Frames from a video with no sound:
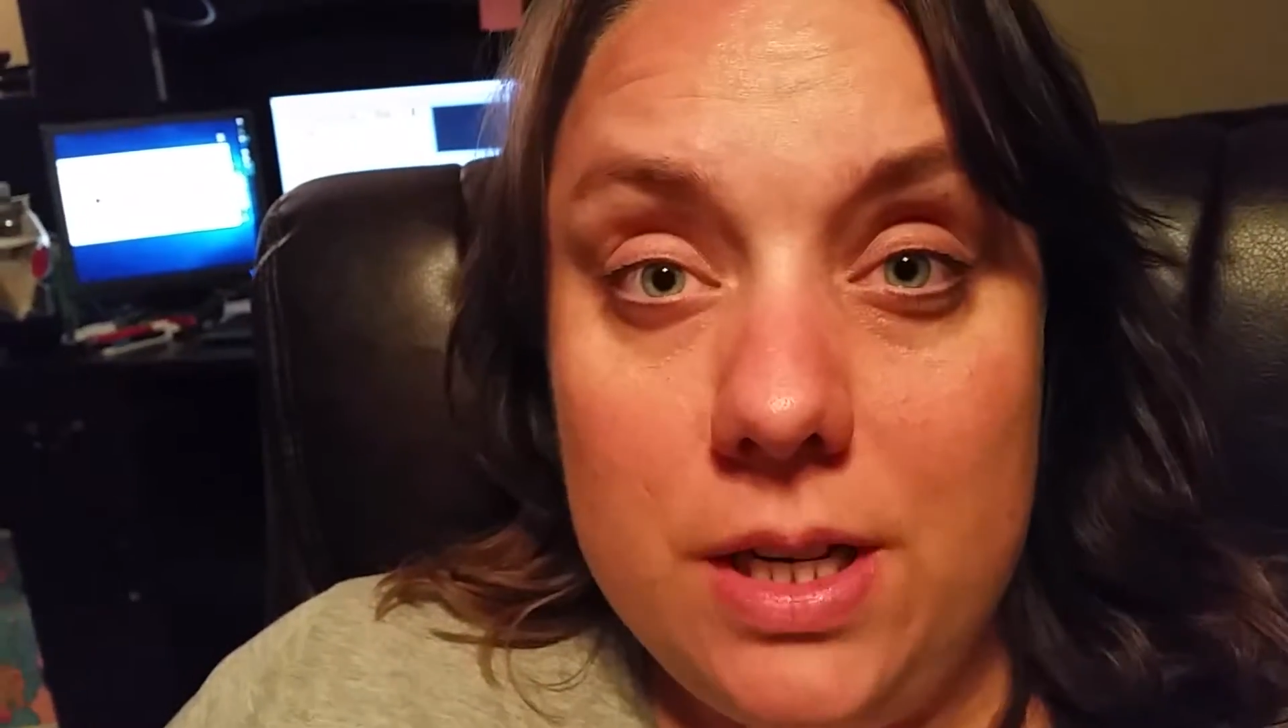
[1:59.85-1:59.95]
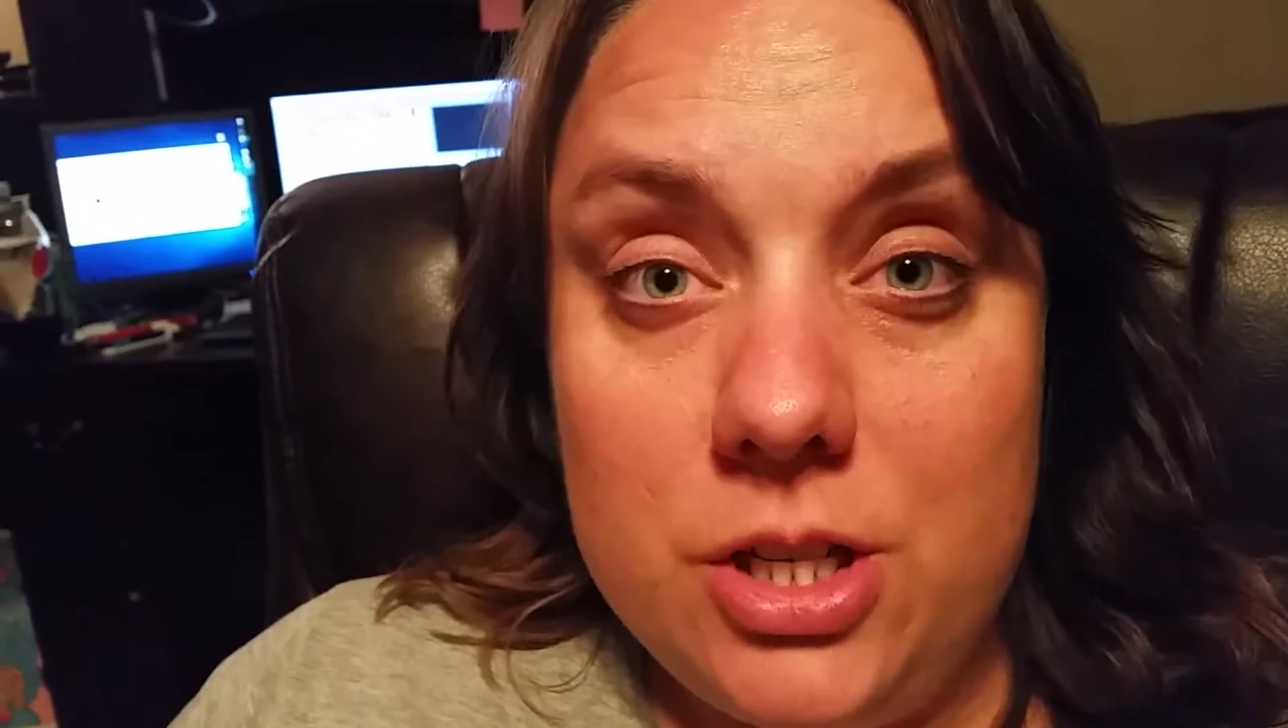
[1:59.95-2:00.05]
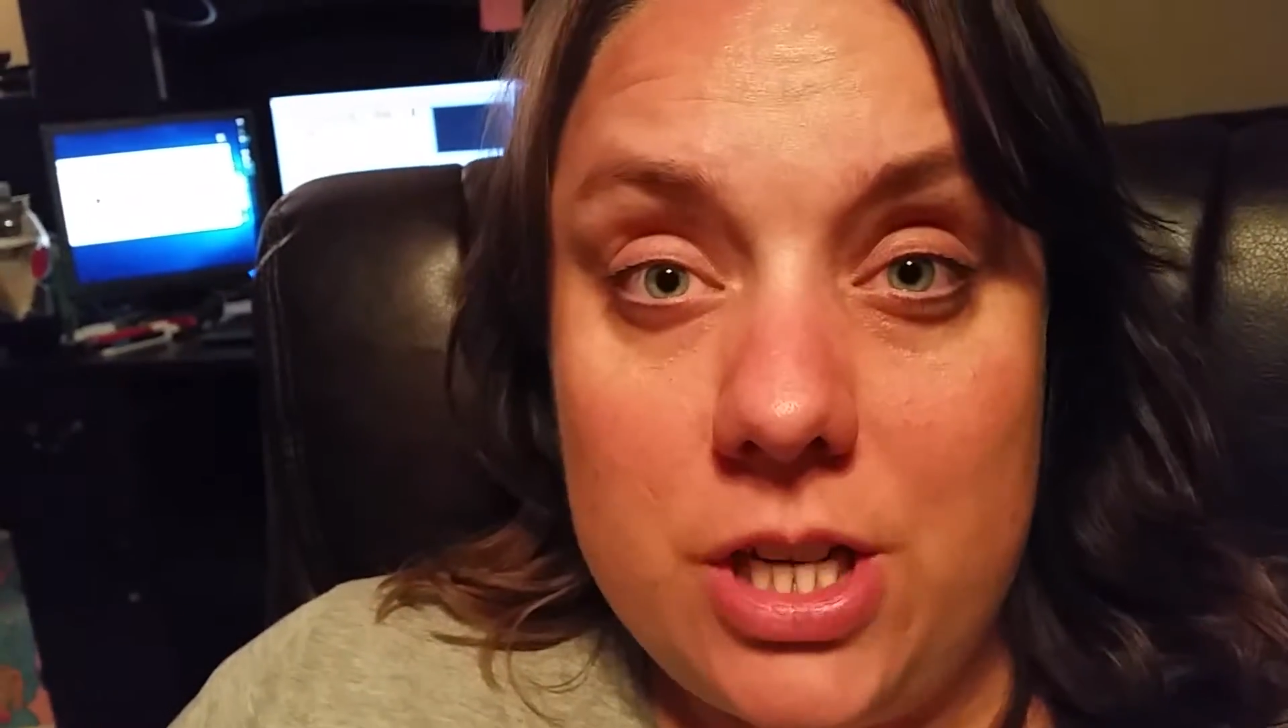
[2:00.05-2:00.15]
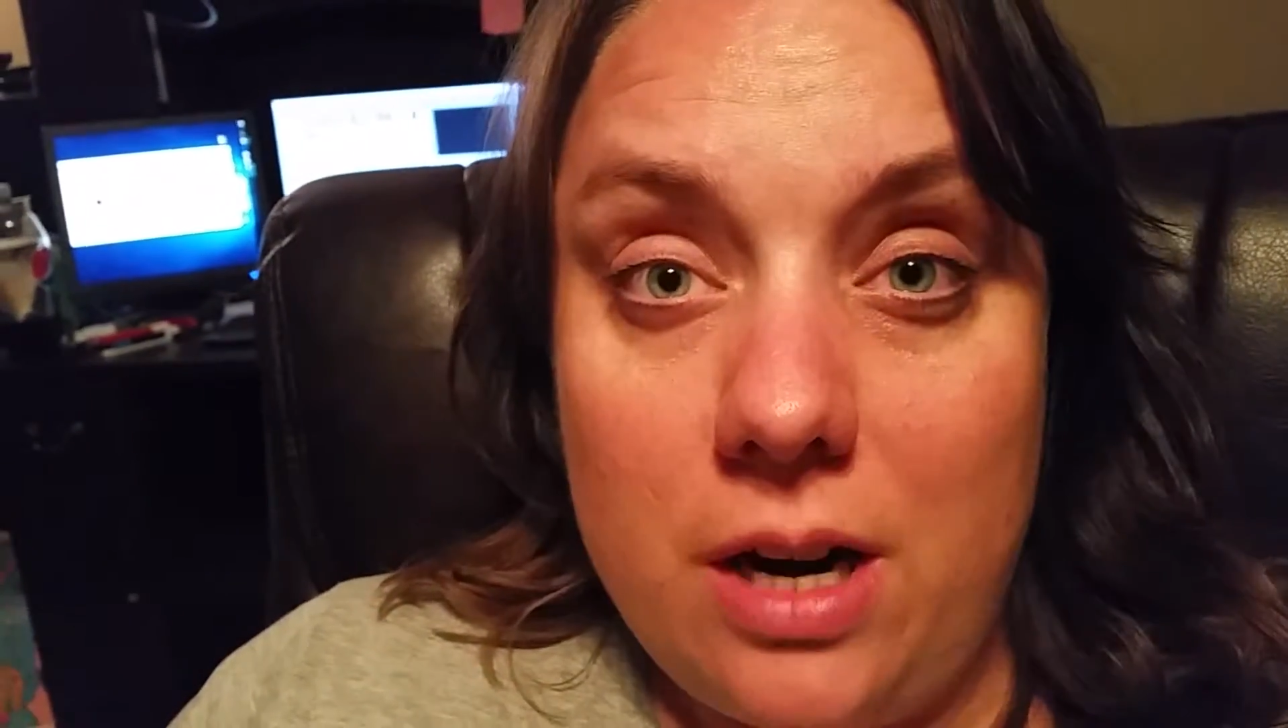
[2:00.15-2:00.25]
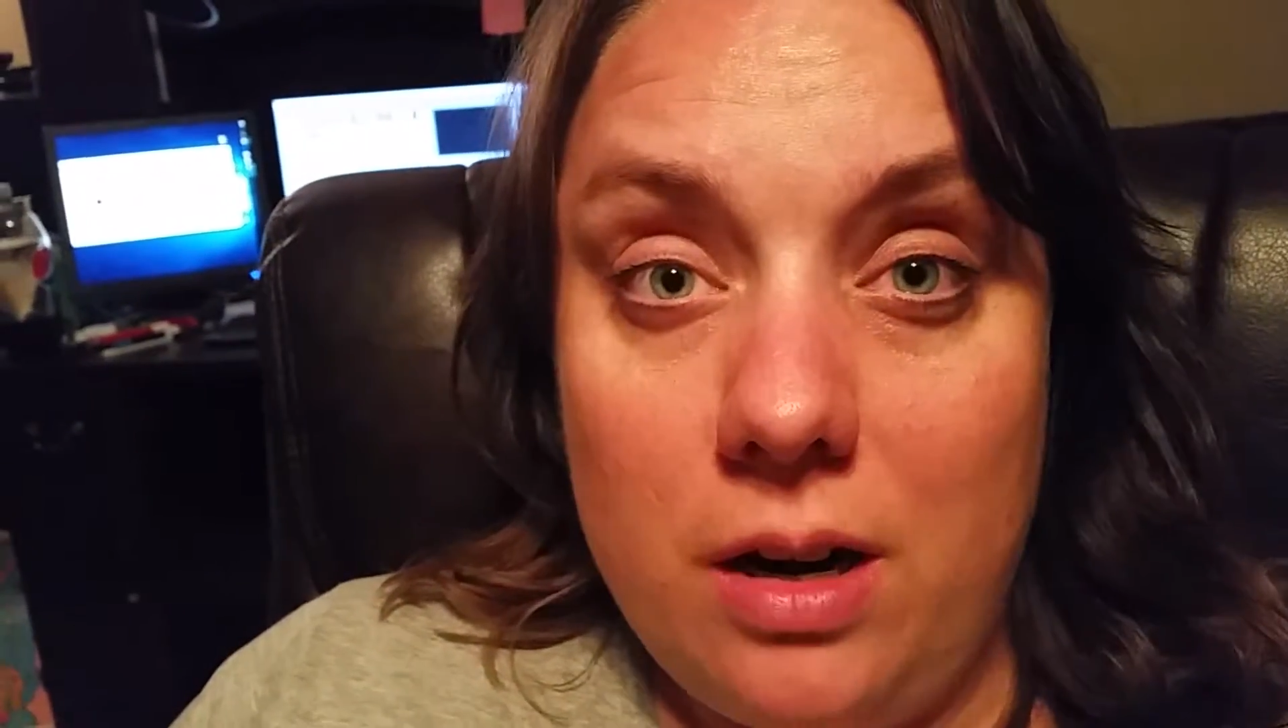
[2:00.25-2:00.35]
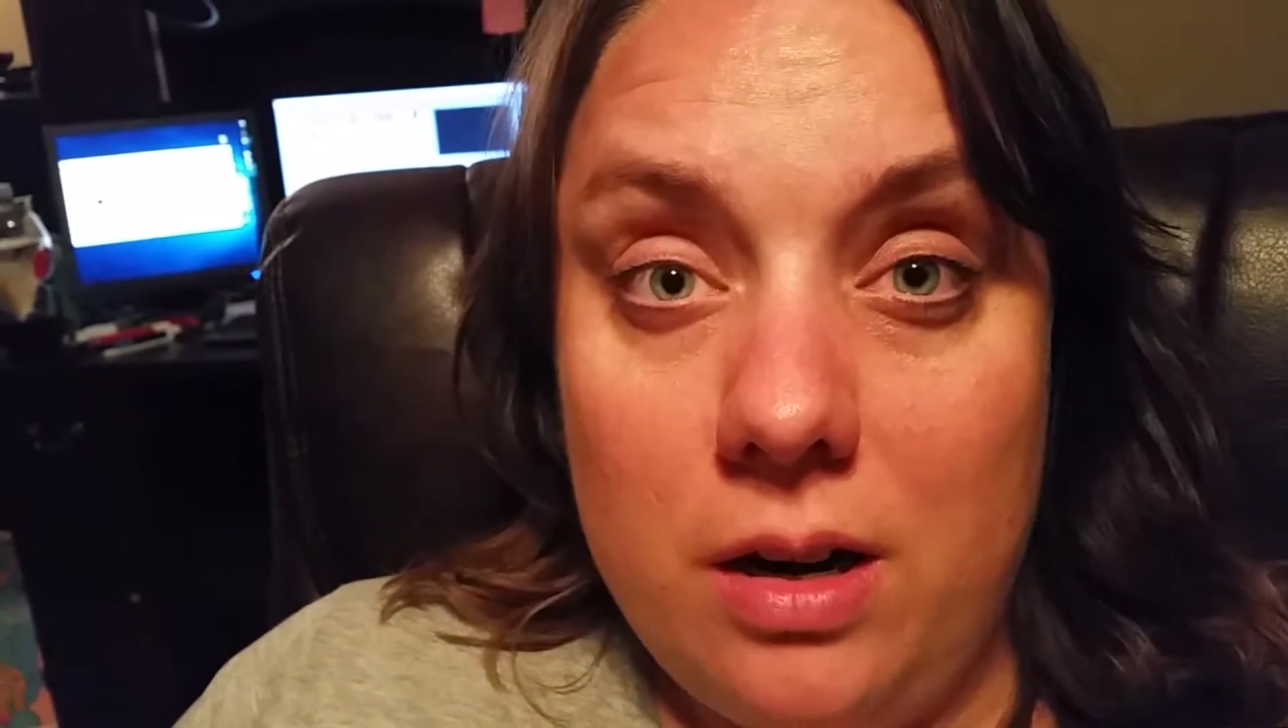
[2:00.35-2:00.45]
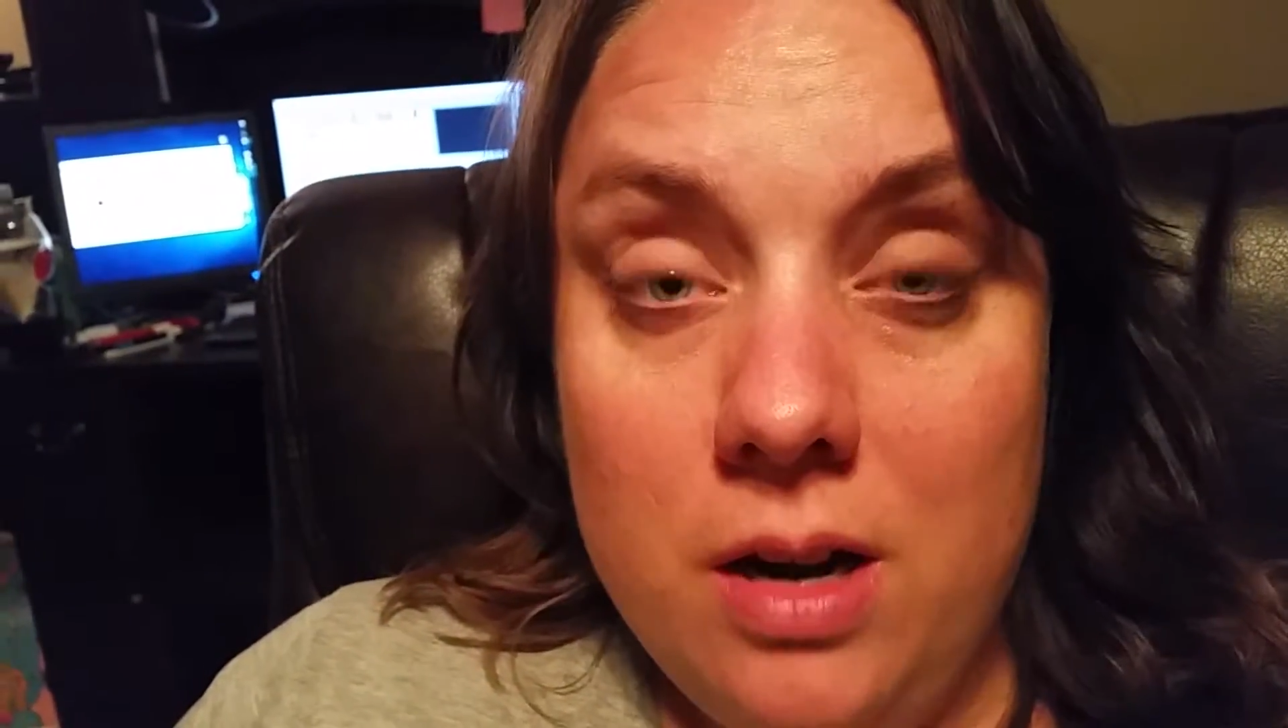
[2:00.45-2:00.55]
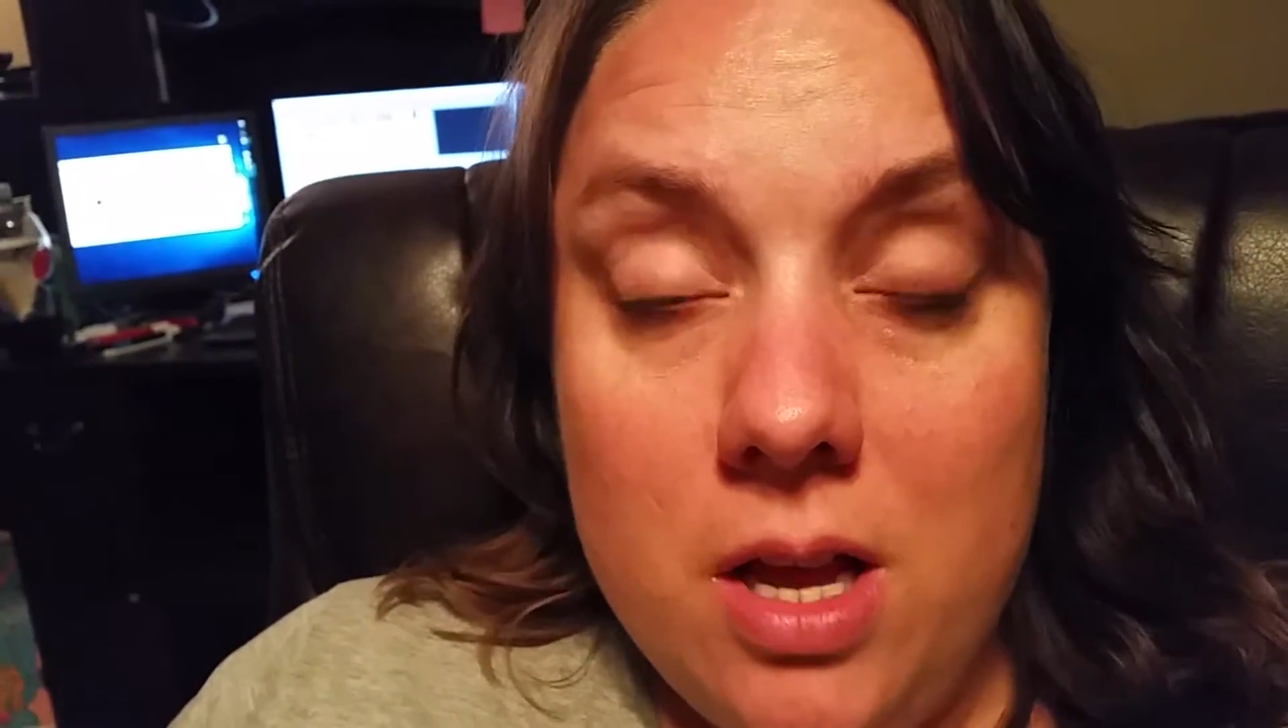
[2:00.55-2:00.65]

share